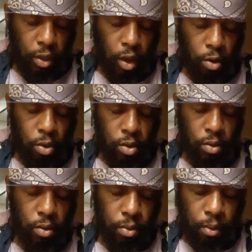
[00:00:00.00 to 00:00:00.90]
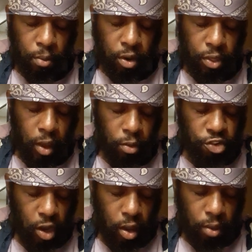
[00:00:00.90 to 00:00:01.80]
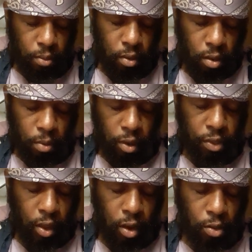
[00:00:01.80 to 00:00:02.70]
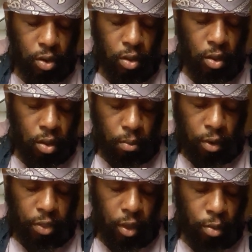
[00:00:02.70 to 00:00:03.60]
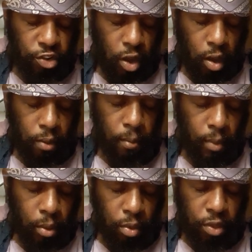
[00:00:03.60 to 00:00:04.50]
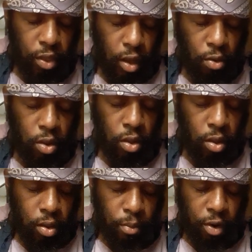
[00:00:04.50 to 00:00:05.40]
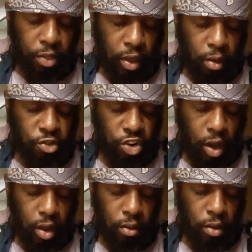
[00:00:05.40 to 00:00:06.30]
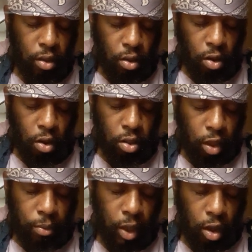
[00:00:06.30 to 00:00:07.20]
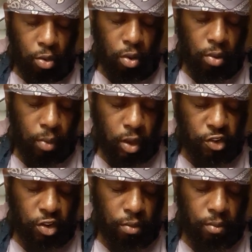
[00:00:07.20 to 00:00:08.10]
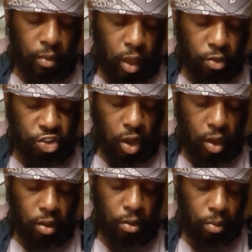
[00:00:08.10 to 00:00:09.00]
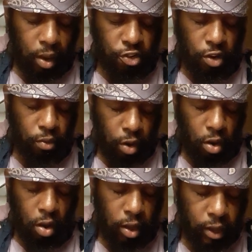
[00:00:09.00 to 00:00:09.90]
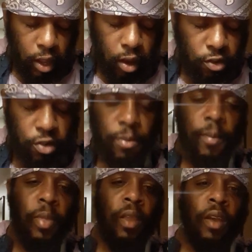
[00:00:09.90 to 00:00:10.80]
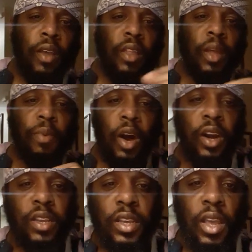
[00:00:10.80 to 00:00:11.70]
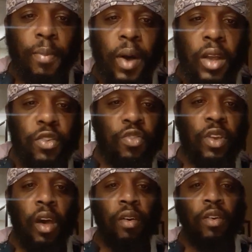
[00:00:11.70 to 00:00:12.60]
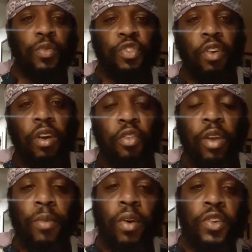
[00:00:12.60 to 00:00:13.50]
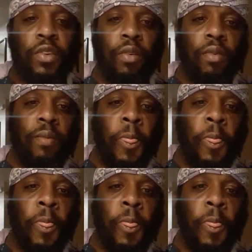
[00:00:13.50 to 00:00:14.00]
Yahweh, Barakatah Yahweh Shai, Barakatah Yahweh, Barakatah Yahweh Shai, Barakatah Yahweh, Barakatah Yahweh Shai, Call Laim Yahweh, Ba'ashem, Yahweh Shai, Ba'ashem, Recall Kadash. Double honors to the apostles and elders which are a great millstone.